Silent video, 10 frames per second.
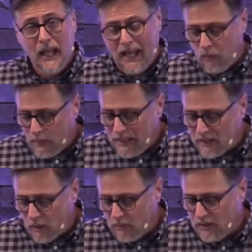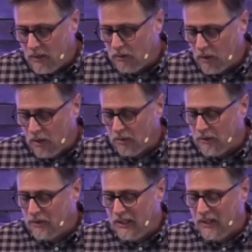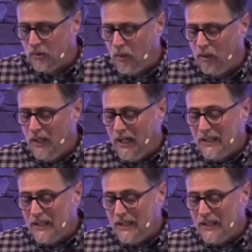and we as a result all understand as well